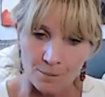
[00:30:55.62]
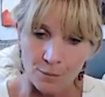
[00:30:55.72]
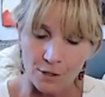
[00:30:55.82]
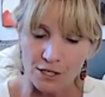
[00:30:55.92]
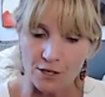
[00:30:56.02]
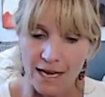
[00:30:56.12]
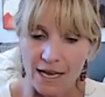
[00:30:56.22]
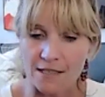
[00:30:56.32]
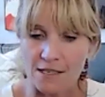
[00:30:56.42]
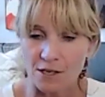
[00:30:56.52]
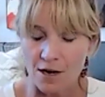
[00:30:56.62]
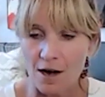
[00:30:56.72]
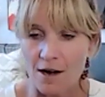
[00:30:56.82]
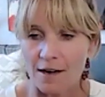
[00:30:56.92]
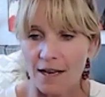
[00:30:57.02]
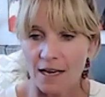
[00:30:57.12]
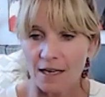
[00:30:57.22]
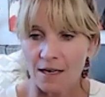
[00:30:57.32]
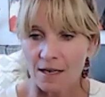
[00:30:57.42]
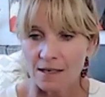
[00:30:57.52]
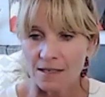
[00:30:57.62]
Putting your hand on your heart and